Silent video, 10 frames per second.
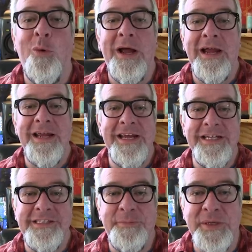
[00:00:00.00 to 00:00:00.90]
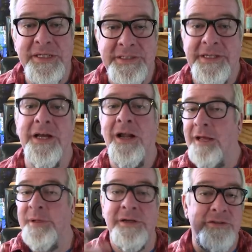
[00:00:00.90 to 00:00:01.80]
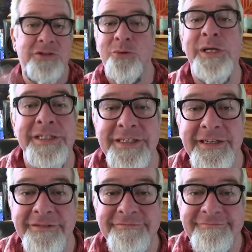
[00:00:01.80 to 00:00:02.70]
way, easy peasy, lemon squeezy.